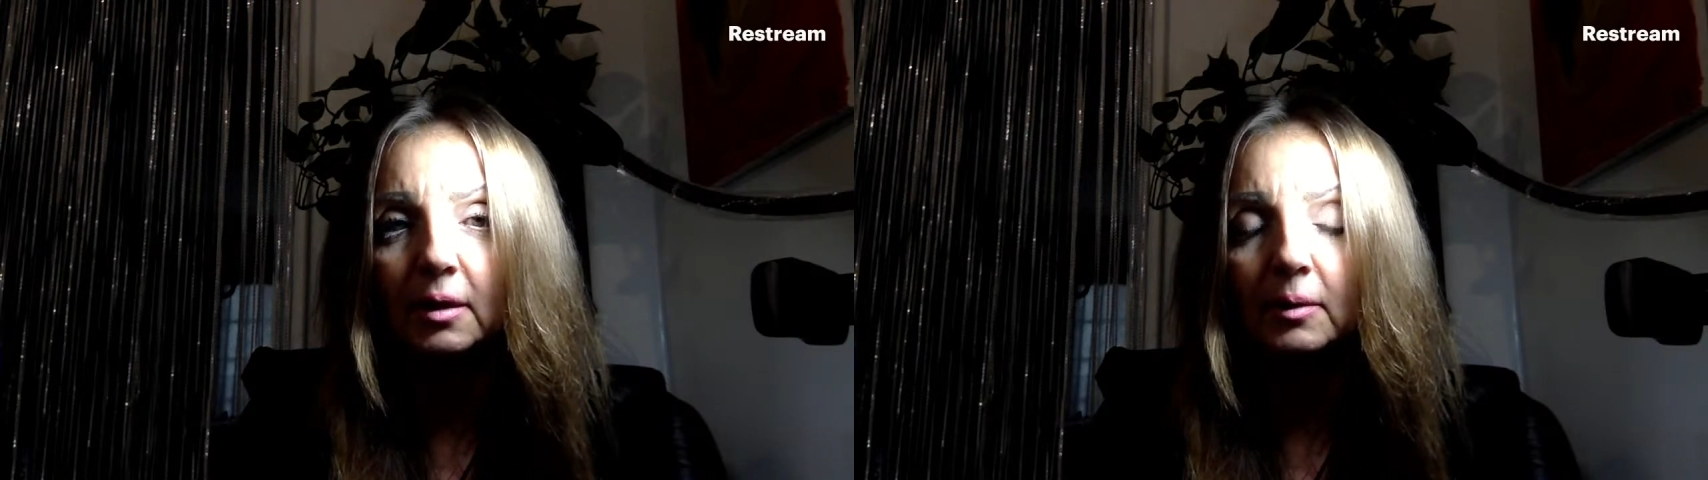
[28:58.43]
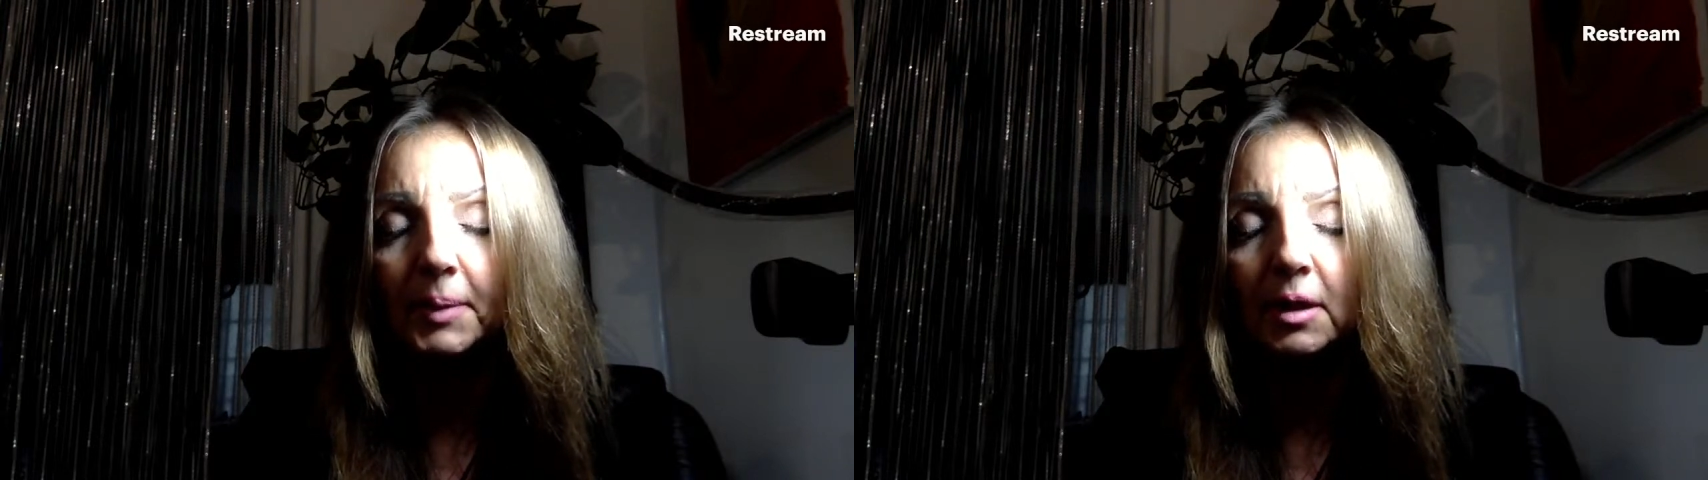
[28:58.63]

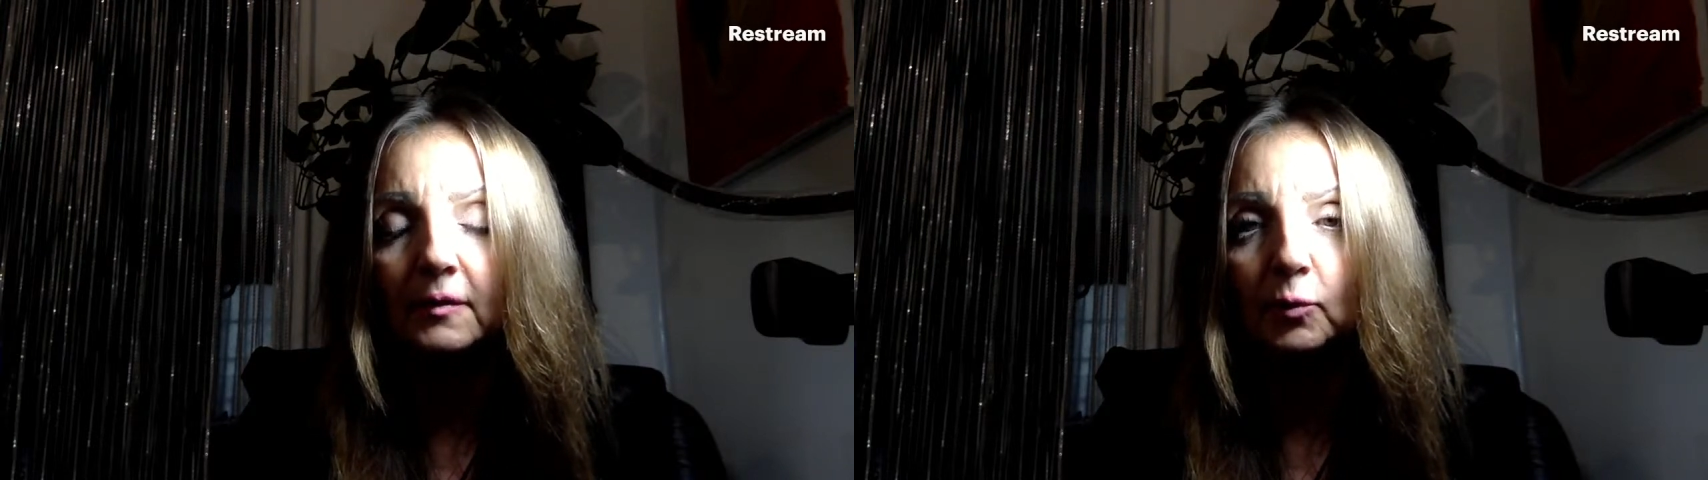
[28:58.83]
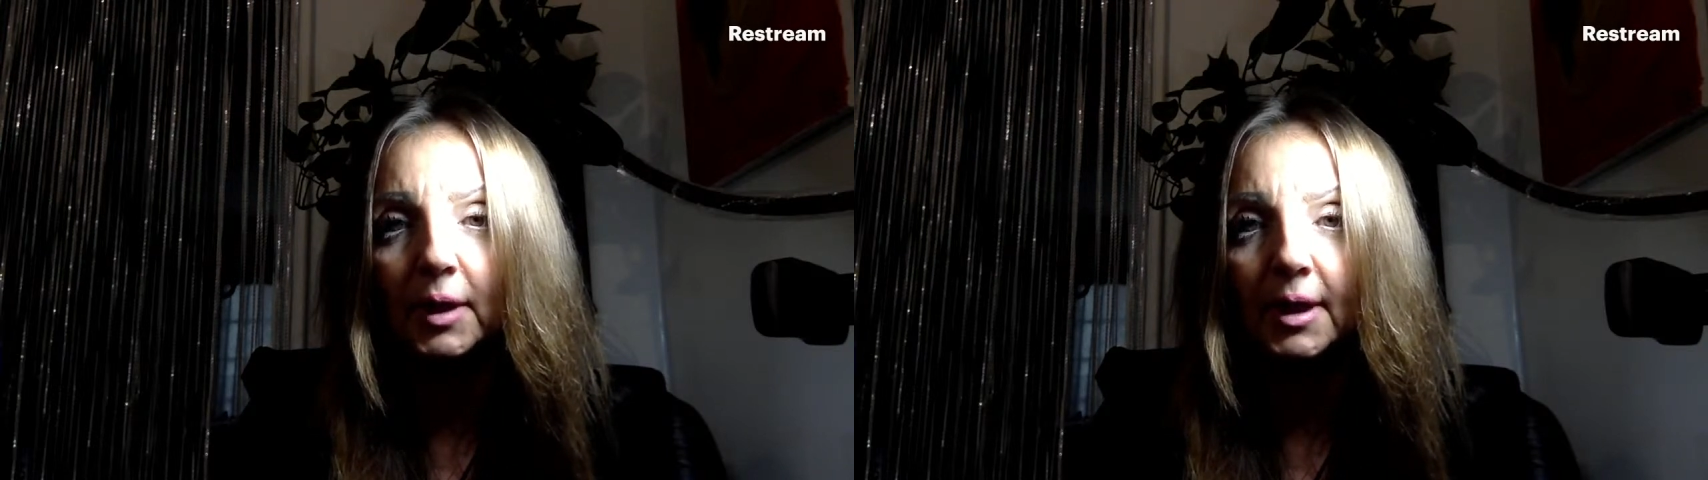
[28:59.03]

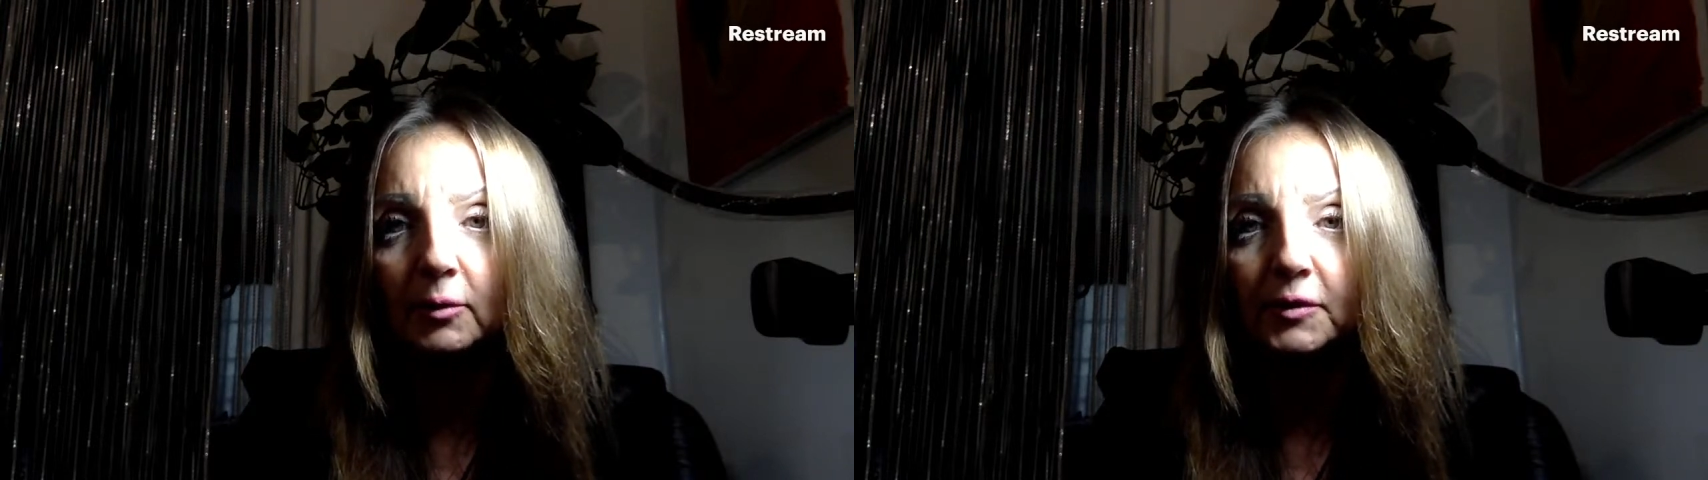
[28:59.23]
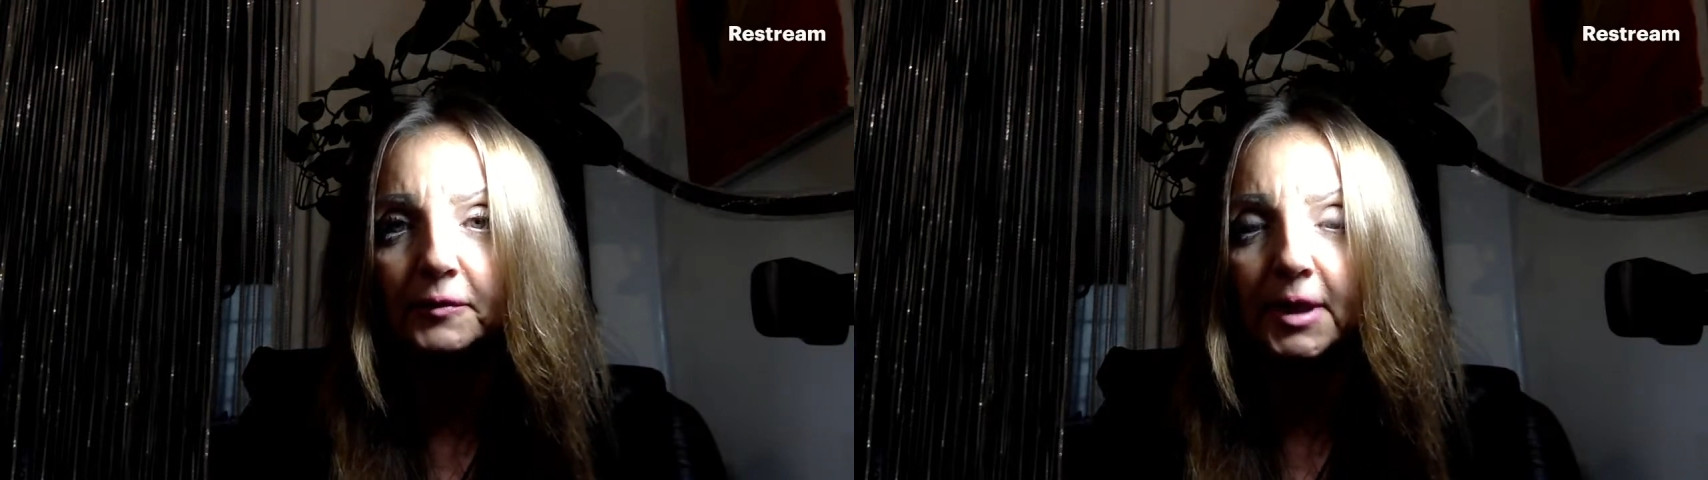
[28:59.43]
Because we are
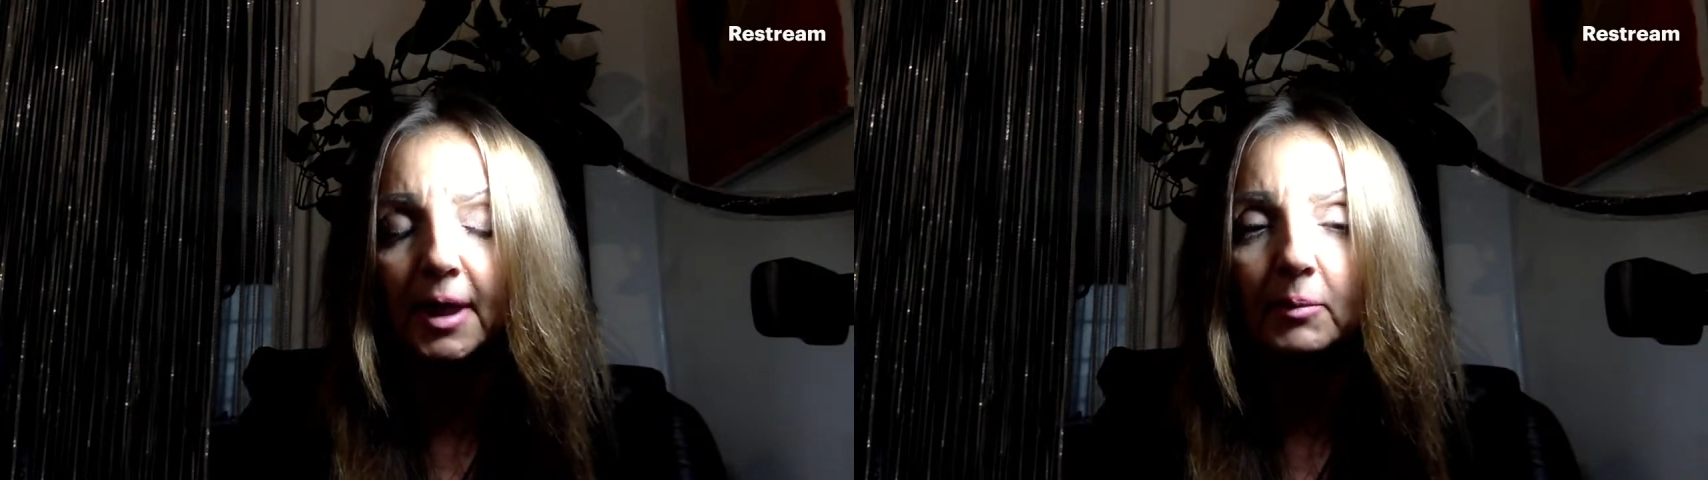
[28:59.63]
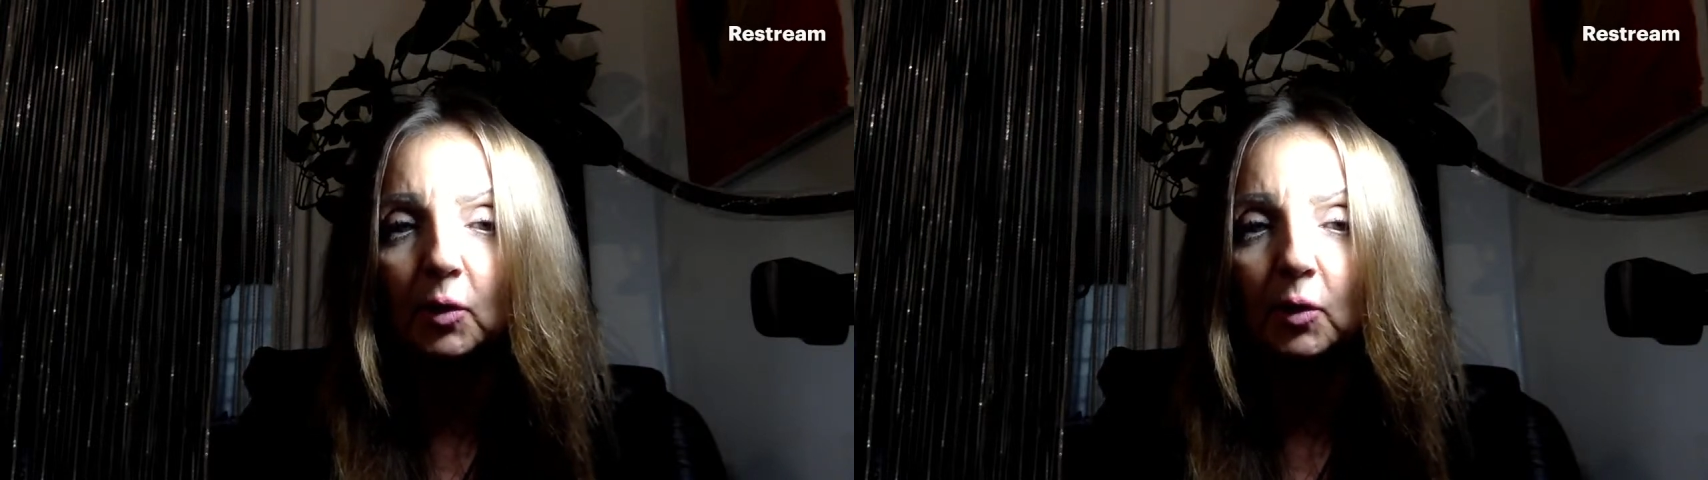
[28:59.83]
out of time